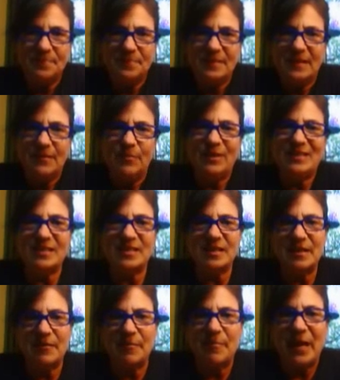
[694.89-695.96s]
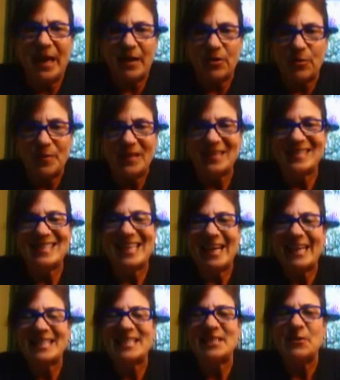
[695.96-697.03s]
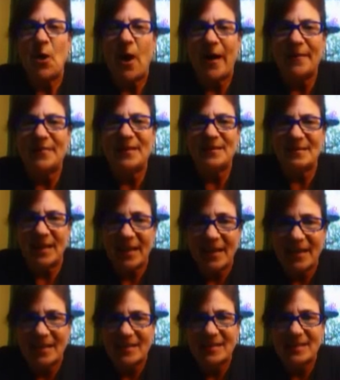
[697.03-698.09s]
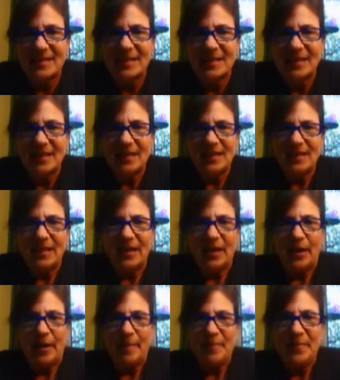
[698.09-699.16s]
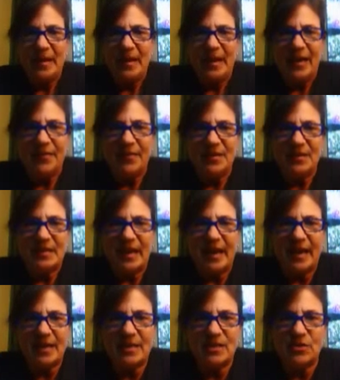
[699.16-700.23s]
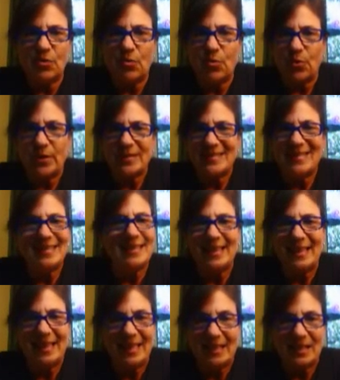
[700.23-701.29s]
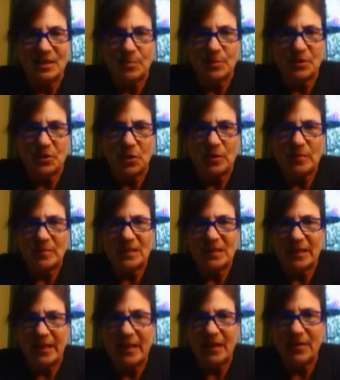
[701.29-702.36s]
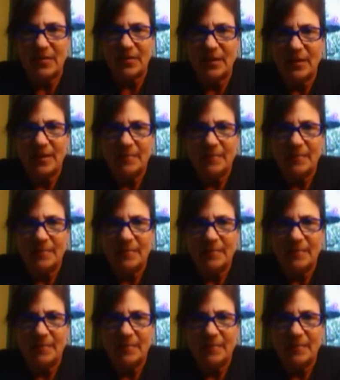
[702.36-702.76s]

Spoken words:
Well, it doesn't even matter, because that's not the test. And the tax court didn't think this was arm's length.